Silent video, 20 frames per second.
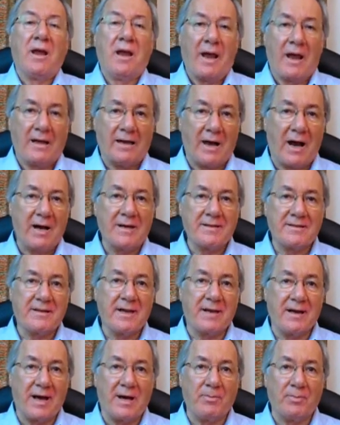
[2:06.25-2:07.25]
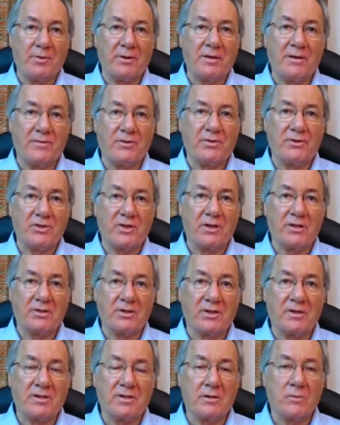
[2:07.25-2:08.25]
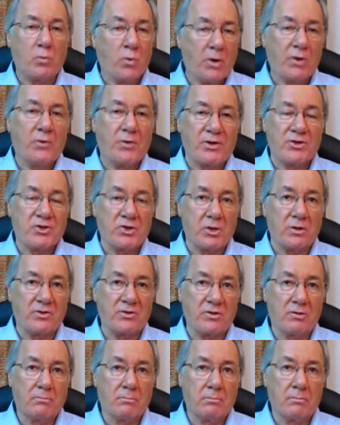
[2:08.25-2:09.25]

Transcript: and I say I believe in Jesus, we're Christians.